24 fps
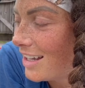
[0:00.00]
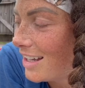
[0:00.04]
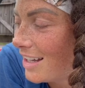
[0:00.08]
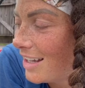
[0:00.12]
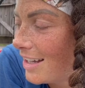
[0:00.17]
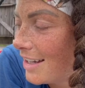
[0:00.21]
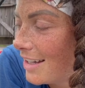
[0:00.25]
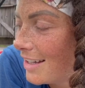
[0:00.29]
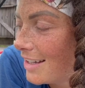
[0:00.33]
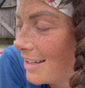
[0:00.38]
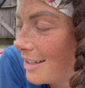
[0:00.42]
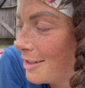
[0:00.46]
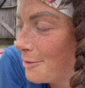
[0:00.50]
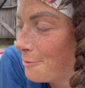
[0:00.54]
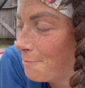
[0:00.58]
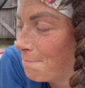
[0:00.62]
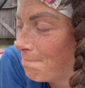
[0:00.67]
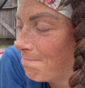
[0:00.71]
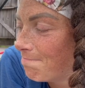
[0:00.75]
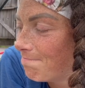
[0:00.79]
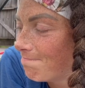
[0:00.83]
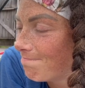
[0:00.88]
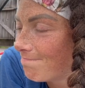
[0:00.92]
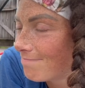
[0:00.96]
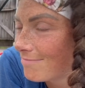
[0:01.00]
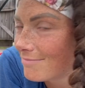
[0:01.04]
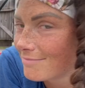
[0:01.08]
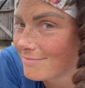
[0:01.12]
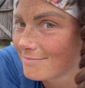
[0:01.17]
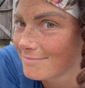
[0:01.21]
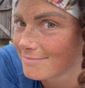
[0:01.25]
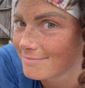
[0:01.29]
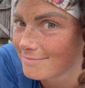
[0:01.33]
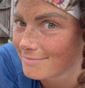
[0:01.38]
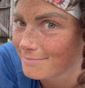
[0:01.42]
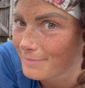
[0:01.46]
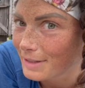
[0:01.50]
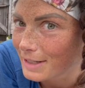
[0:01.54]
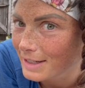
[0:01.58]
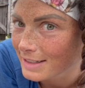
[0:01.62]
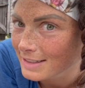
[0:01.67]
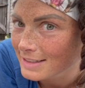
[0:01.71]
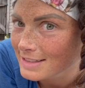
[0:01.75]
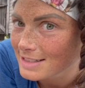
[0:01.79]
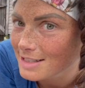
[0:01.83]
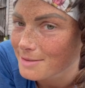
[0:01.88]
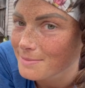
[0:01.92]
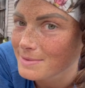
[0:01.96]
Um,
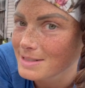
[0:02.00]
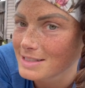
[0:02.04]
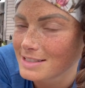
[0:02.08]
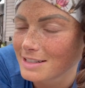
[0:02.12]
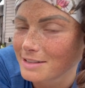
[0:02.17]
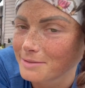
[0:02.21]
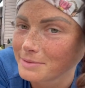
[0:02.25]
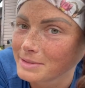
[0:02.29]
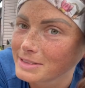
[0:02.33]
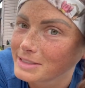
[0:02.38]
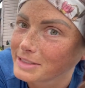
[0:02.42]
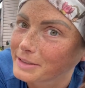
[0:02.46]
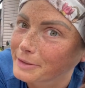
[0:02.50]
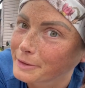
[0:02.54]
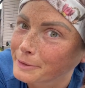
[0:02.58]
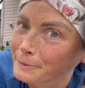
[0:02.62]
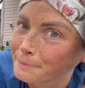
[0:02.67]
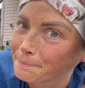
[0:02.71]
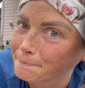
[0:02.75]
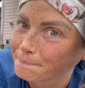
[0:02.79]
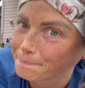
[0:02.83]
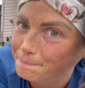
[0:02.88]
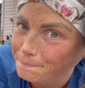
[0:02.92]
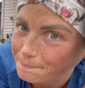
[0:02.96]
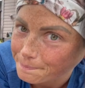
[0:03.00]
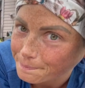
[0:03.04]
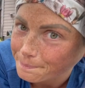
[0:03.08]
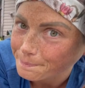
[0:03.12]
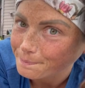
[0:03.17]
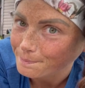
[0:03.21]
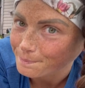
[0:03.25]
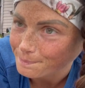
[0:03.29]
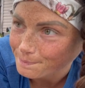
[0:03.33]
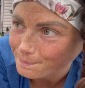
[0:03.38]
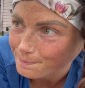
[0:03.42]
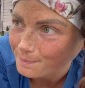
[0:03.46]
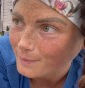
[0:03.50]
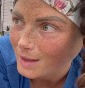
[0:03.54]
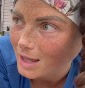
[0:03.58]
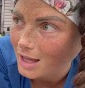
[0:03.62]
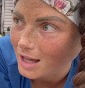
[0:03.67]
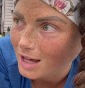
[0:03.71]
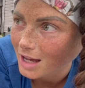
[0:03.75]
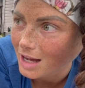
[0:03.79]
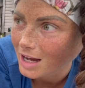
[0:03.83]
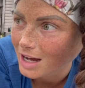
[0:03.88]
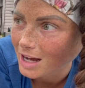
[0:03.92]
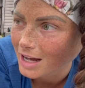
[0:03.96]
apparently someone's done with dinner.
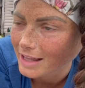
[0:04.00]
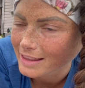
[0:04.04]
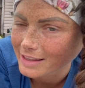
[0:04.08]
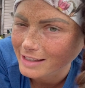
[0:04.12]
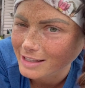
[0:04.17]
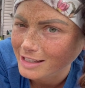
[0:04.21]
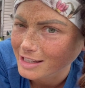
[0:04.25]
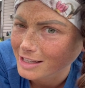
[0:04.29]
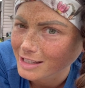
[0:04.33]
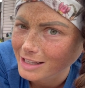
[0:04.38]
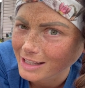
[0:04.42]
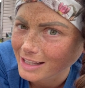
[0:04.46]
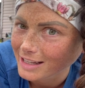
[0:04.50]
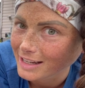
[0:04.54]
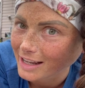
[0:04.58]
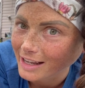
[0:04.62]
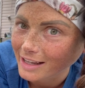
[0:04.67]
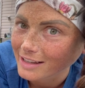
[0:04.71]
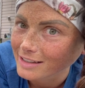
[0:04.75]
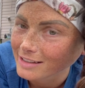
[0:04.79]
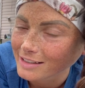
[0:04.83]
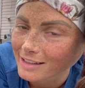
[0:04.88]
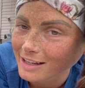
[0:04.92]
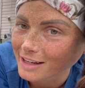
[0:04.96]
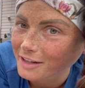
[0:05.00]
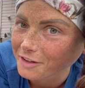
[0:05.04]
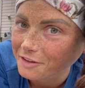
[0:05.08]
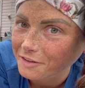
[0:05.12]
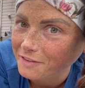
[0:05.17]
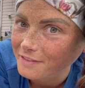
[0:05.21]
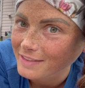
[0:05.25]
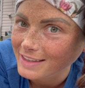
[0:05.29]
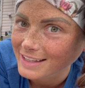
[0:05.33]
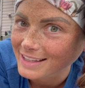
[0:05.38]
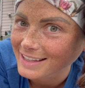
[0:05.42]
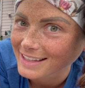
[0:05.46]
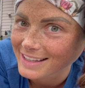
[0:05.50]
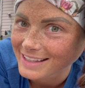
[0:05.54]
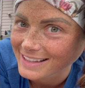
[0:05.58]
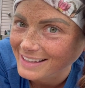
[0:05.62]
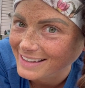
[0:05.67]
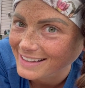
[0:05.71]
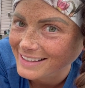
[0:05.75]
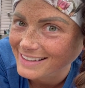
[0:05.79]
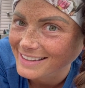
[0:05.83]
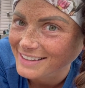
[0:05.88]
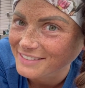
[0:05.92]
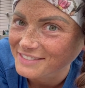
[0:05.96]
I think he inhaled it. I don't even think
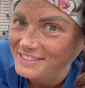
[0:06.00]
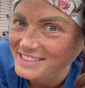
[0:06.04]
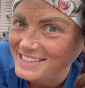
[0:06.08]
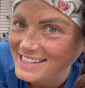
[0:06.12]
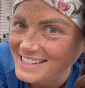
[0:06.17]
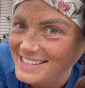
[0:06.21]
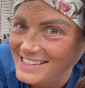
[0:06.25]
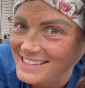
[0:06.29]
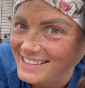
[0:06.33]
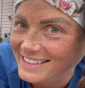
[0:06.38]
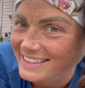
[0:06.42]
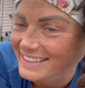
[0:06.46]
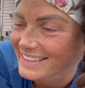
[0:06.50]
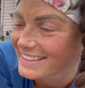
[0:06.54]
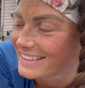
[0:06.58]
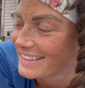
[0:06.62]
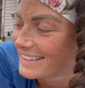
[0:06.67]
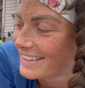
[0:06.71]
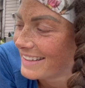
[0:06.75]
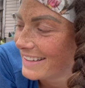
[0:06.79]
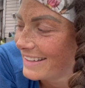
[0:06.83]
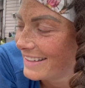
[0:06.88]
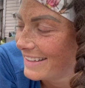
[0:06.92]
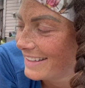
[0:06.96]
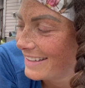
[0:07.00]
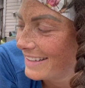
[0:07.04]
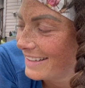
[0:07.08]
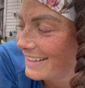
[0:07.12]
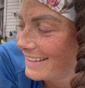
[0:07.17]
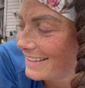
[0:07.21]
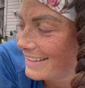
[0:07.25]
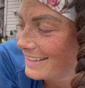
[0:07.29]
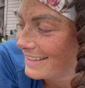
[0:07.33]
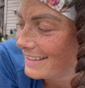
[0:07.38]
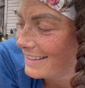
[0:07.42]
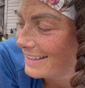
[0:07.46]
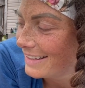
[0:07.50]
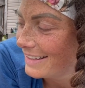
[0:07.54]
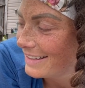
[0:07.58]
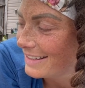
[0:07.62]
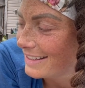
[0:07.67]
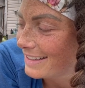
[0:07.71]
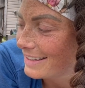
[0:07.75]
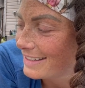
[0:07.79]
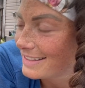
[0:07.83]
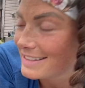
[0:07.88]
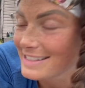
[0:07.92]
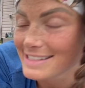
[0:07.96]
he even tasted it.
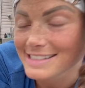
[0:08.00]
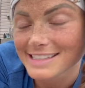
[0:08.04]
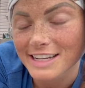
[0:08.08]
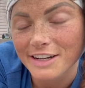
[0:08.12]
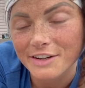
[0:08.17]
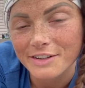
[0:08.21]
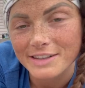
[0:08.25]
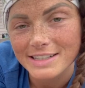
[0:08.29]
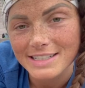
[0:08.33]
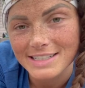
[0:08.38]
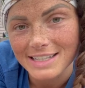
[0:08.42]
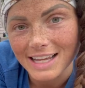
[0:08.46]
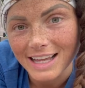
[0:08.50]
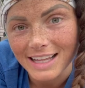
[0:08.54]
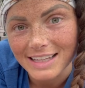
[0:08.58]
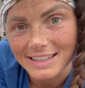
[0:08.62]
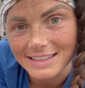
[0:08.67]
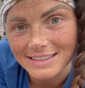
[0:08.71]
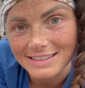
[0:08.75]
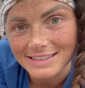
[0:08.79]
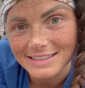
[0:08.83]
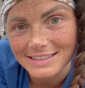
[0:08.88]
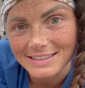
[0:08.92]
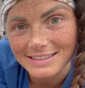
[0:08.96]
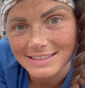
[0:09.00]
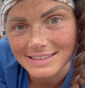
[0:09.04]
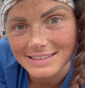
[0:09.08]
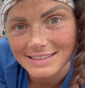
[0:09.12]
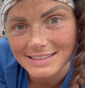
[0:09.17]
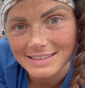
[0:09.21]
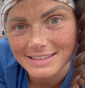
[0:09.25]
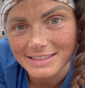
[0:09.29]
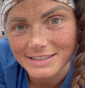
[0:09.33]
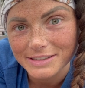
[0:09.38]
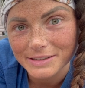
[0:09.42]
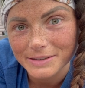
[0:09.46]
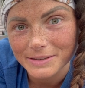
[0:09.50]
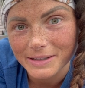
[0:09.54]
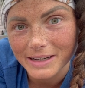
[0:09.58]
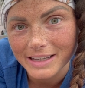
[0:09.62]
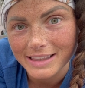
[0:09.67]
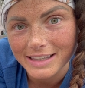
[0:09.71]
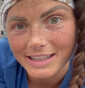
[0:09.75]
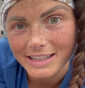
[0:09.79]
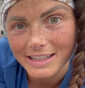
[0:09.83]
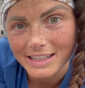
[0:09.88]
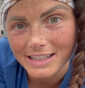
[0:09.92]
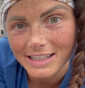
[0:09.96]
And he's now in the tent. So I
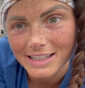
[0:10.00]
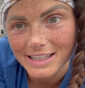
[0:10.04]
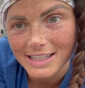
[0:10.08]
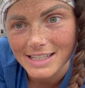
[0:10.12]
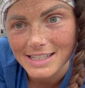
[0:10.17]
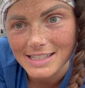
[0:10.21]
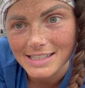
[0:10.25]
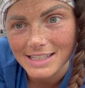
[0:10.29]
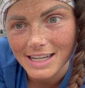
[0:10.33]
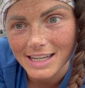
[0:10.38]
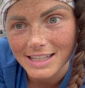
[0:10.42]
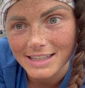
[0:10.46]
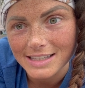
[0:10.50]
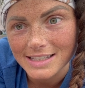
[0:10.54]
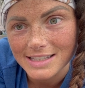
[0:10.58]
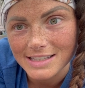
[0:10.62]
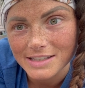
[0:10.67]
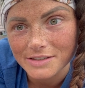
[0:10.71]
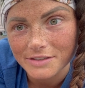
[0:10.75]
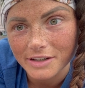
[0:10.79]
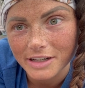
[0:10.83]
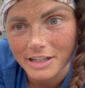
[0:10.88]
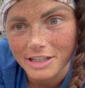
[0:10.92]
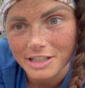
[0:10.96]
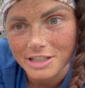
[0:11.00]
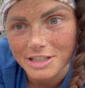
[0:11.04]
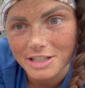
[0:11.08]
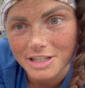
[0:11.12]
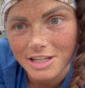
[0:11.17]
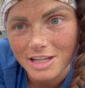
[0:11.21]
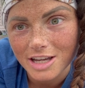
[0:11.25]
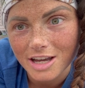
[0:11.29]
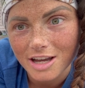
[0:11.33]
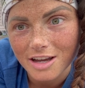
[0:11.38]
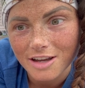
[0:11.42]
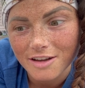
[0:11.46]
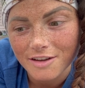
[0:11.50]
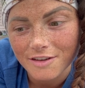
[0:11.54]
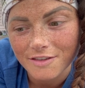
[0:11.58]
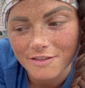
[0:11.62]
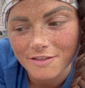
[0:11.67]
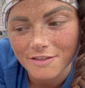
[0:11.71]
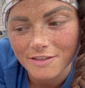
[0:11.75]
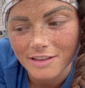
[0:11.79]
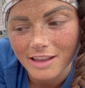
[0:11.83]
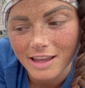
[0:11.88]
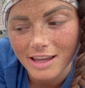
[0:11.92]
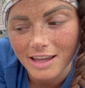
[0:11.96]
think he's got this strategy of
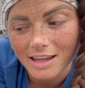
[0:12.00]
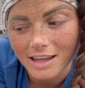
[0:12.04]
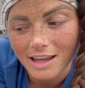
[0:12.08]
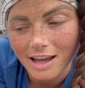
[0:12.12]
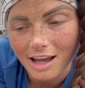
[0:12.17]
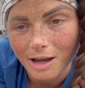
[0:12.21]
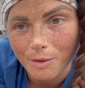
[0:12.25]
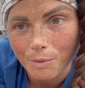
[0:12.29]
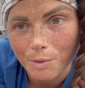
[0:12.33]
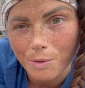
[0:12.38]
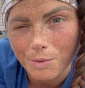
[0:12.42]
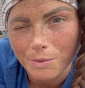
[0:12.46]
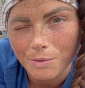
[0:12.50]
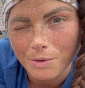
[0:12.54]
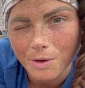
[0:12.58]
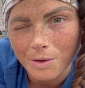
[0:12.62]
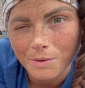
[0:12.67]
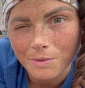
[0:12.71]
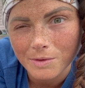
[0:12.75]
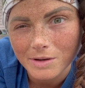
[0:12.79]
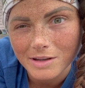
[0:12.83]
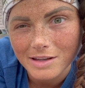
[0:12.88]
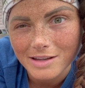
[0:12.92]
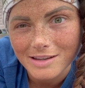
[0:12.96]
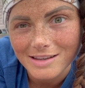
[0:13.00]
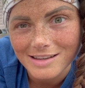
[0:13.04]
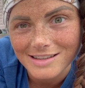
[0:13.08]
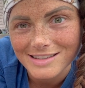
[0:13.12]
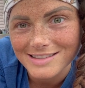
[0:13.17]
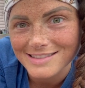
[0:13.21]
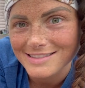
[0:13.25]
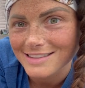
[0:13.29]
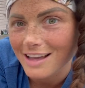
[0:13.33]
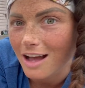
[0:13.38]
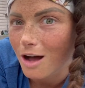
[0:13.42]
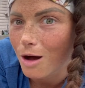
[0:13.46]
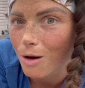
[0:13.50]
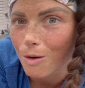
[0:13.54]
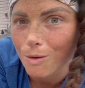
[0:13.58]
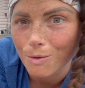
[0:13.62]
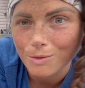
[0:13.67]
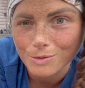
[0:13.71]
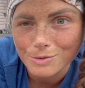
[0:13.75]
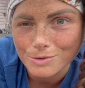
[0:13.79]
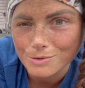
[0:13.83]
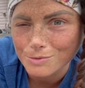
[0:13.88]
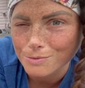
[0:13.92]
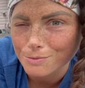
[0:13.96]
like, I won't notice, I'll
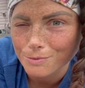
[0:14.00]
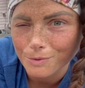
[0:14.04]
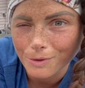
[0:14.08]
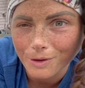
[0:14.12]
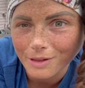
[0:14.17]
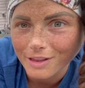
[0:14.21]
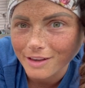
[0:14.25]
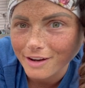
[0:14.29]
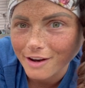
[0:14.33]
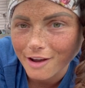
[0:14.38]
just roll it